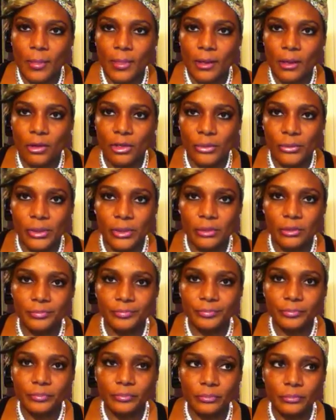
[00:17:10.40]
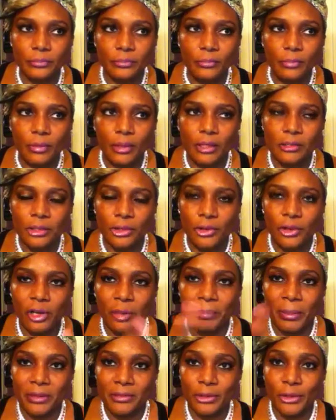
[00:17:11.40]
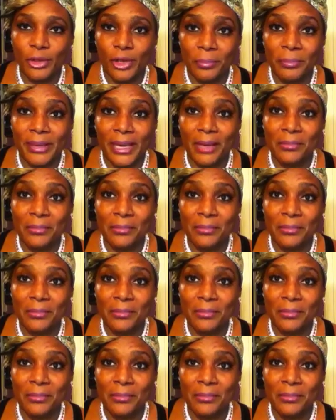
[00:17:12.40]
Go to work, so you can be